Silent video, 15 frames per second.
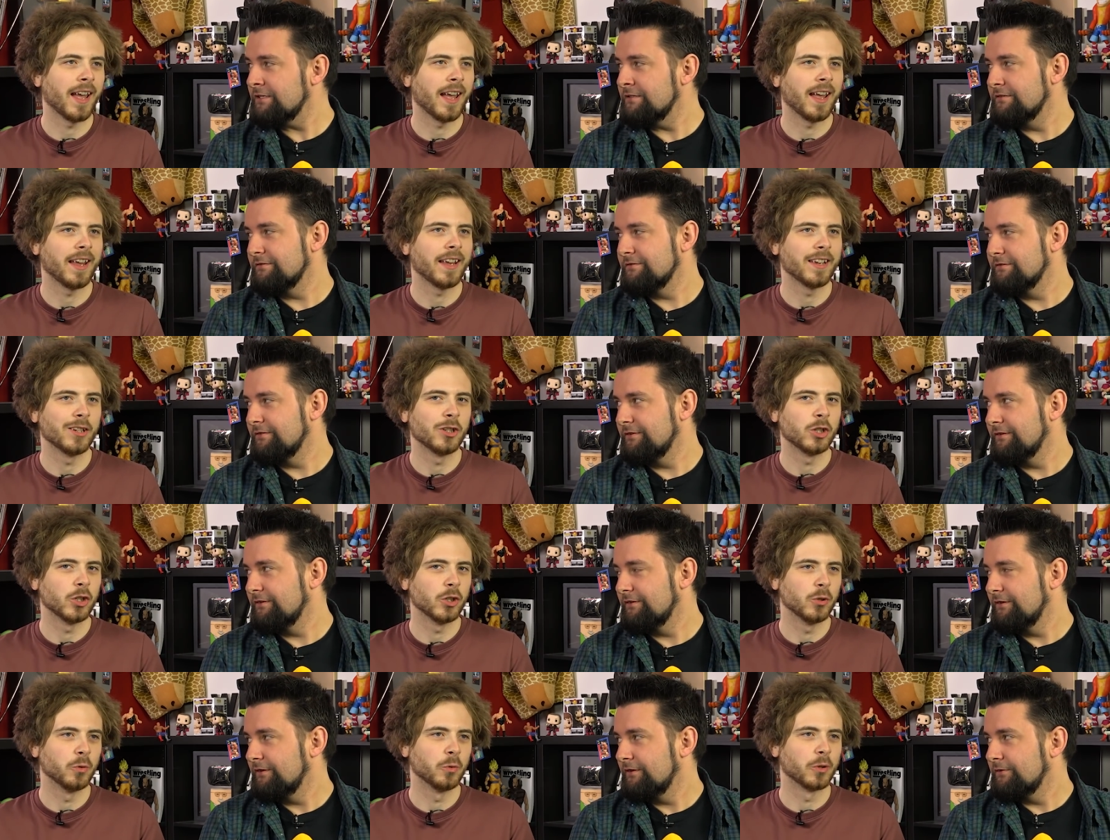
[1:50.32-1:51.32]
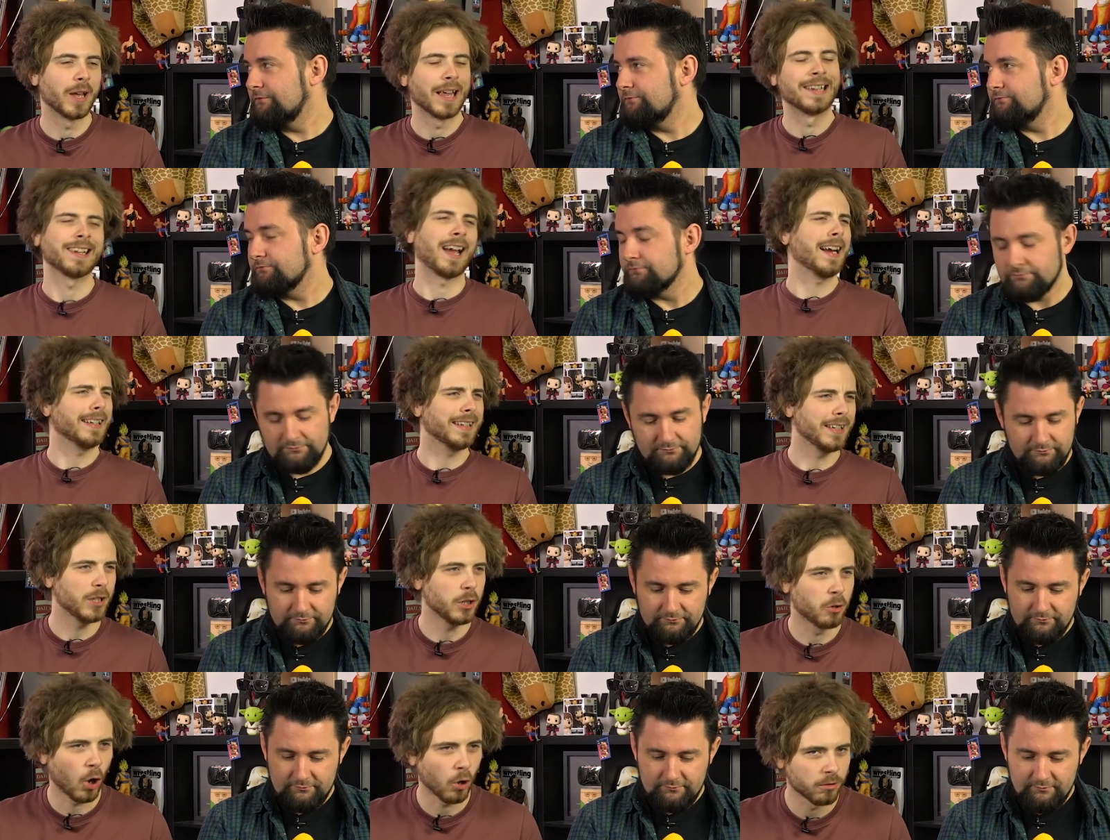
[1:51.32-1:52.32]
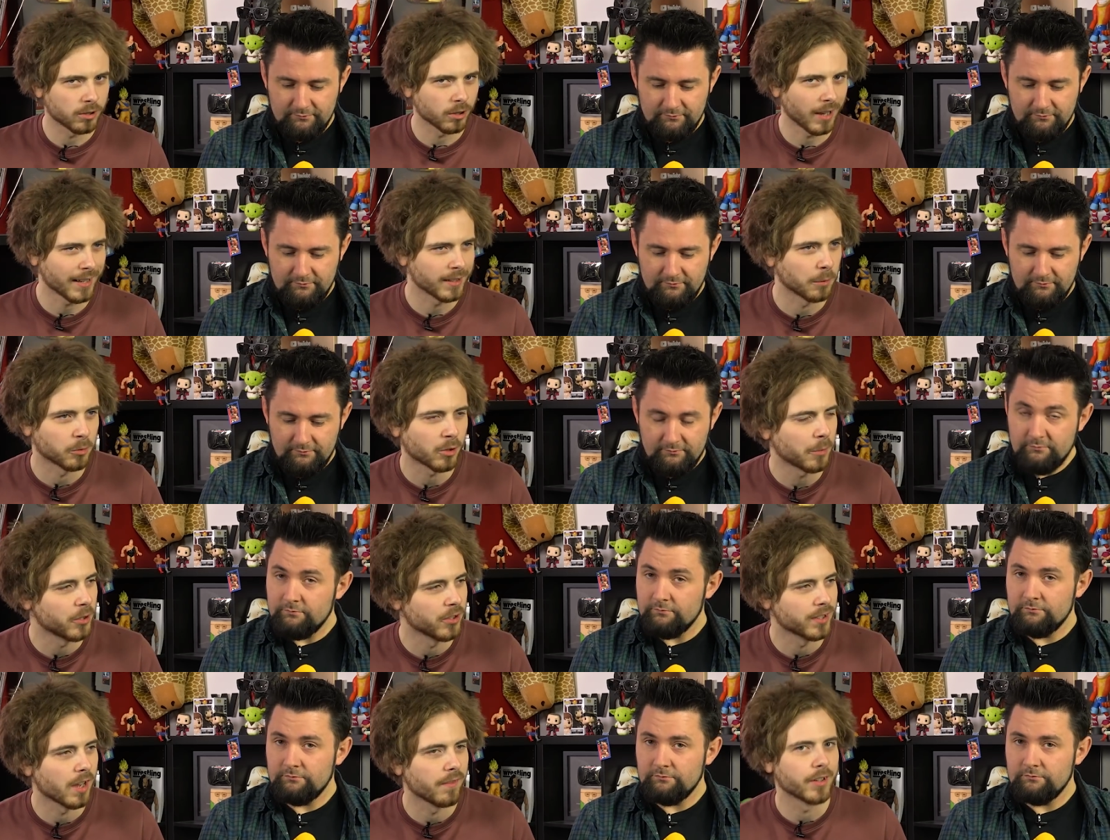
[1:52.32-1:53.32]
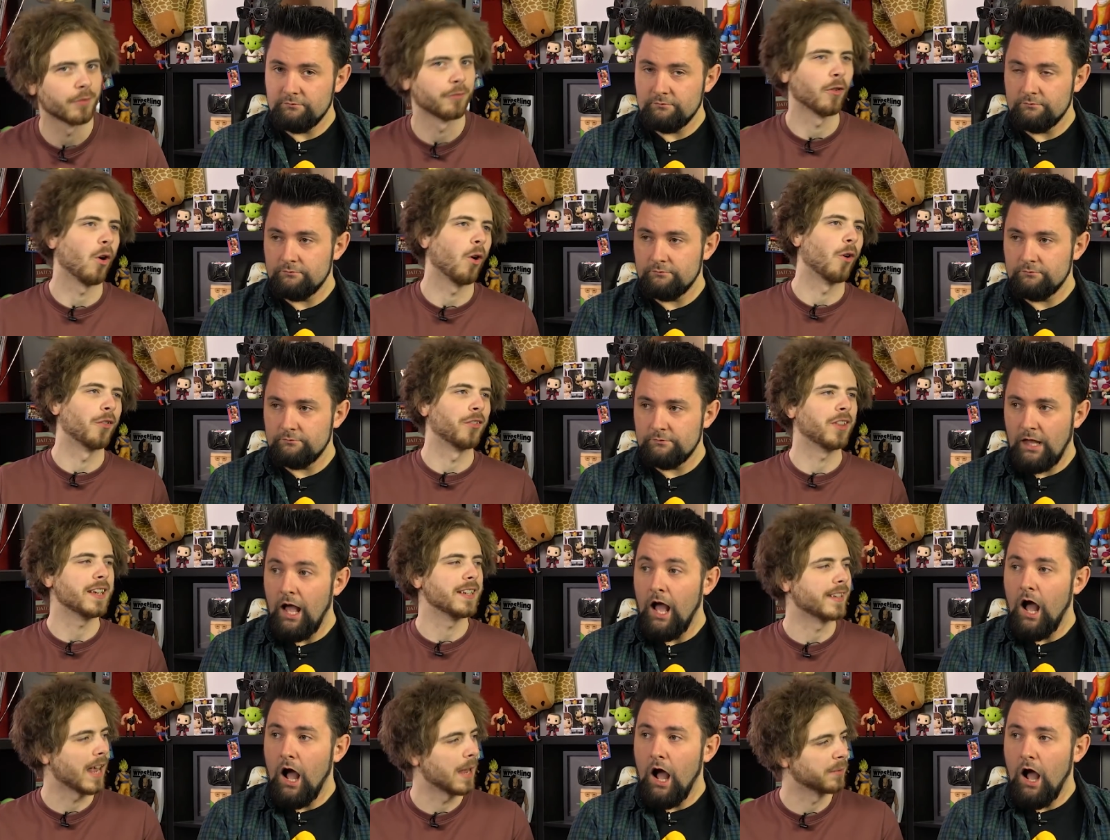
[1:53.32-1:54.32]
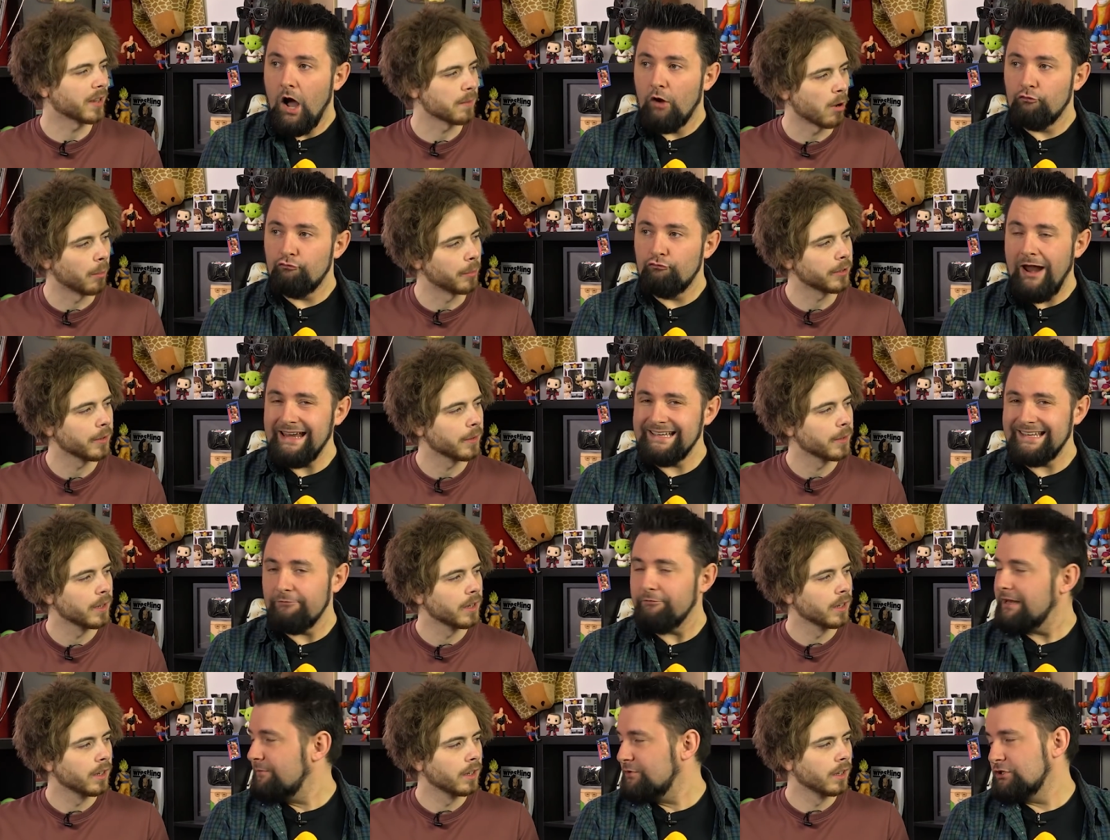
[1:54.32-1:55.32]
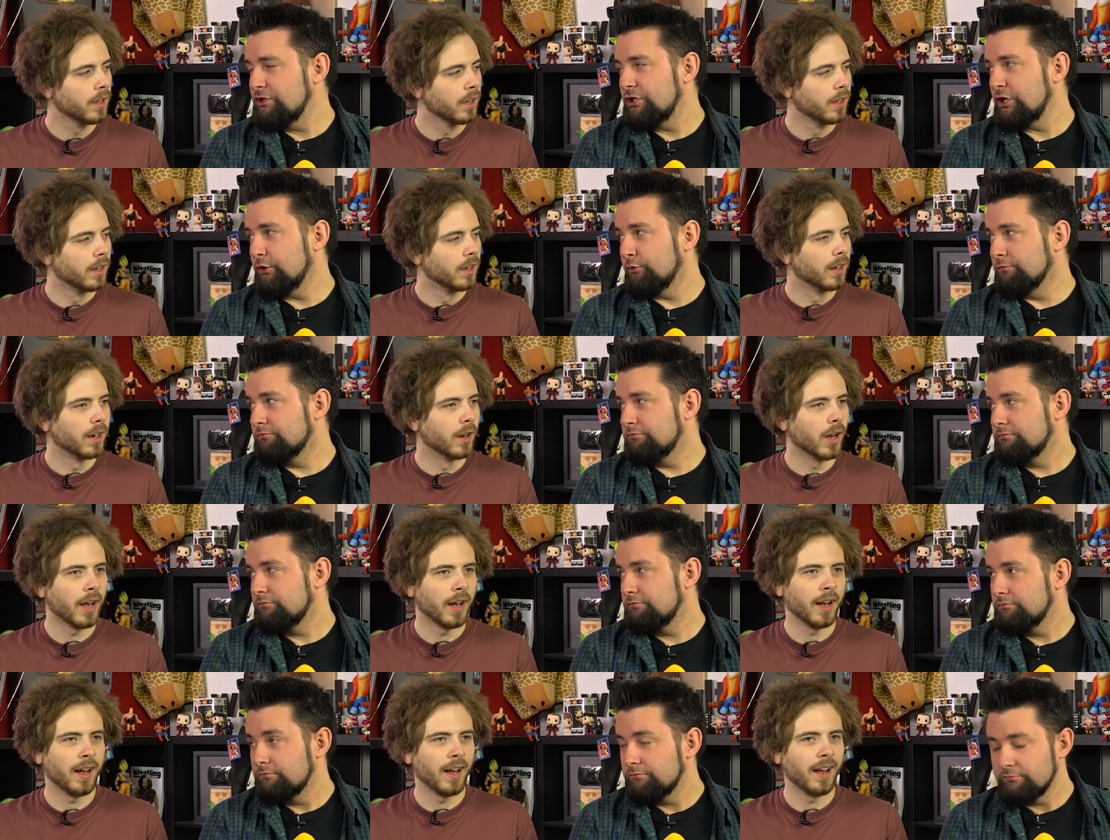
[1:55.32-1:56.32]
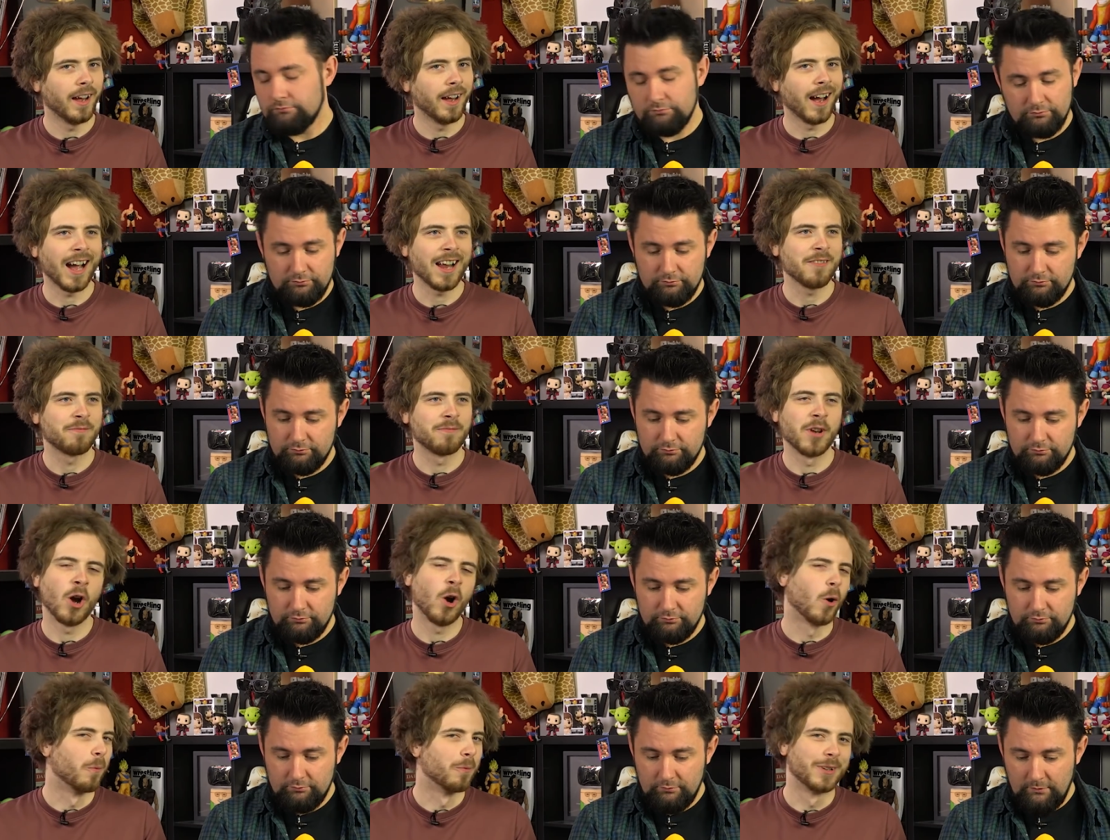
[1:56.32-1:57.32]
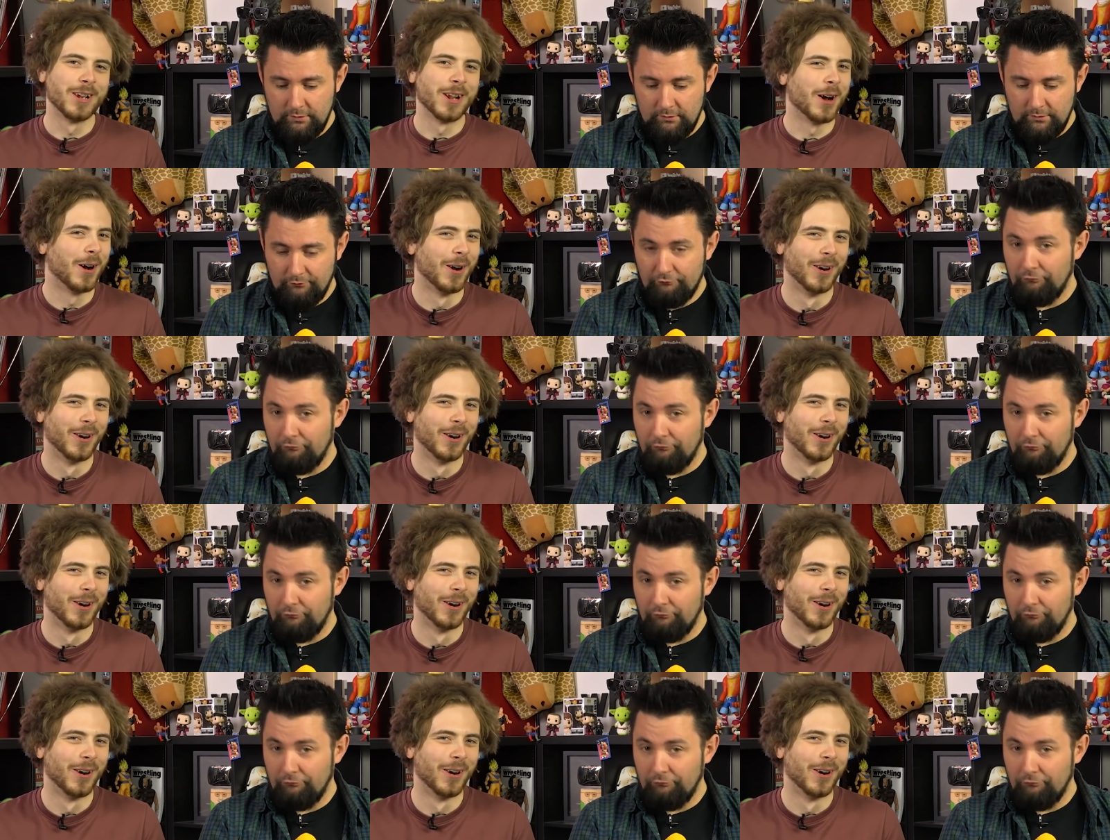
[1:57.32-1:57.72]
Speaker 1: a new, entirely new console and subscription service for these games at the moment. Red
Speaker 2: Dead Redemption 2.
Speaker 1: Uh, I no, no.